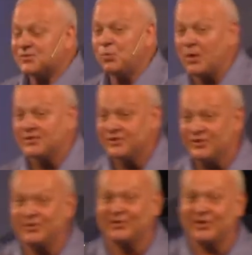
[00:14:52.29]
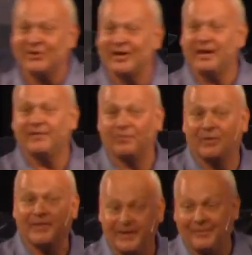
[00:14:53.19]
wants you to go to heaven
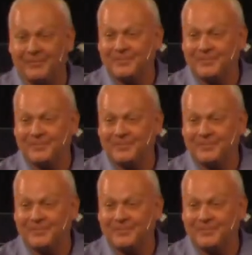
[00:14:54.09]
with him.